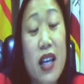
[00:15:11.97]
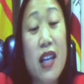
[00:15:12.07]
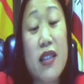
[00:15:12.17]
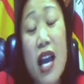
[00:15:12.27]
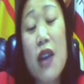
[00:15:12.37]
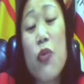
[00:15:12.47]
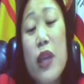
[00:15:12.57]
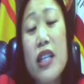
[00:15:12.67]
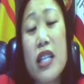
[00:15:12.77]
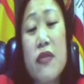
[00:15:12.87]
As I
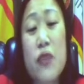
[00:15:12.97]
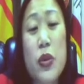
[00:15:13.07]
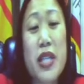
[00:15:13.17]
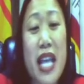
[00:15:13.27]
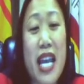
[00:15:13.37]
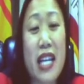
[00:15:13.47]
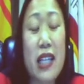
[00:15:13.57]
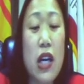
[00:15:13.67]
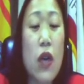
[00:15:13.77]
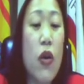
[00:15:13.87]
witnessed firsthand,
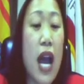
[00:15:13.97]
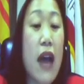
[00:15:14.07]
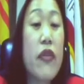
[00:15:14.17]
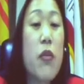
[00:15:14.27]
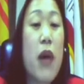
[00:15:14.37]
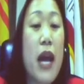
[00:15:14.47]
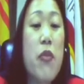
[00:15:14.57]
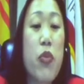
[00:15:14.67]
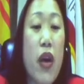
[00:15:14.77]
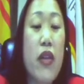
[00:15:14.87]
after my
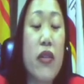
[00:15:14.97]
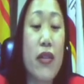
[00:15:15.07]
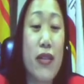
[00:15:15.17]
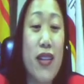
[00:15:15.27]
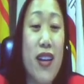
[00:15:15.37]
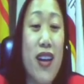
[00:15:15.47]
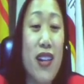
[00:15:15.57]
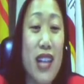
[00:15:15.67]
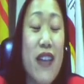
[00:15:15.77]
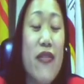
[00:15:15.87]
brother
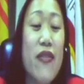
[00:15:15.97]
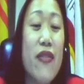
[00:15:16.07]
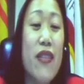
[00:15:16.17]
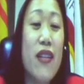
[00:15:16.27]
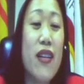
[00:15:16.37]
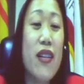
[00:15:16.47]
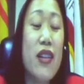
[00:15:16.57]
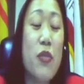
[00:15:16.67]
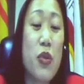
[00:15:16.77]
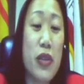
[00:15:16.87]
left
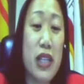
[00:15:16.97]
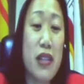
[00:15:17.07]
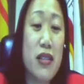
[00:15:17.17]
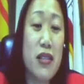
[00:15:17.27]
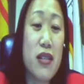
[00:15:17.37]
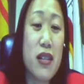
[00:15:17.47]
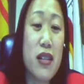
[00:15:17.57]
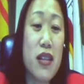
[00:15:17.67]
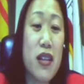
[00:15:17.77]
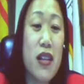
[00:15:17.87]
the Marines,
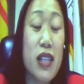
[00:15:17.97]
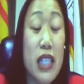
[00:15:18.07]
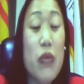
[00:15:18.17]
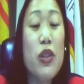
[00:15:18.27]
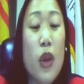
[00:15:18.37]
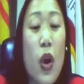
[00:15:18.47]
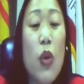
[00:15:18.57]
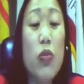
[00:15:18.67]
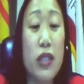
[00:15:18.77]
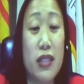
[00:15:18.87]
he was
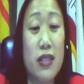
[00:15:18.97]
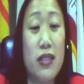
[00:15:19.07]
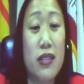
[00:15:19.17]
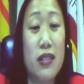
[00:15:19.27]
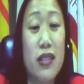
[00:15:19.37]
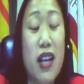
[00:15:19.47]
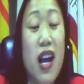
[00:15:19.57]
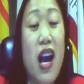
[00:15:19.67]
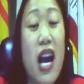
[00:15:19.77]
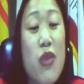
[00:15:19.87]
homeless.
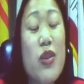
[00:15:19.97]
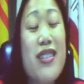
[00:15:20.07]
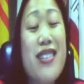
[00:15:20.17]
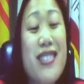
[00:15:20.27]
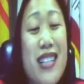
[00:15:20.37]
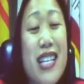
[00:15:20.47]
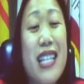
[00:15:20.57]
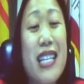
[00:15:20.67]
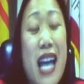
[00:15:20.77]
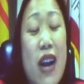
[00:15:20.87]
I was a
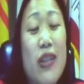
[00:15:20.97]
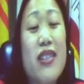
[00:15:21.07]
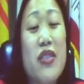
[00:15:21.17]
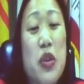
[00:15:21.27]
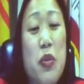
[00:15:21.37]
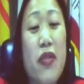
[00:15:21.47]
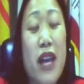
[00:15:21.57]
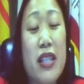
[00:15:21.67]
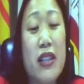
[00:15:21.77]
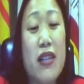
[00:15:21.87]
sitting county
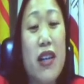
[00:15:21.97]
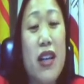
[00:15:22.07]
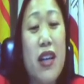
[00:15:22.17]
supervisor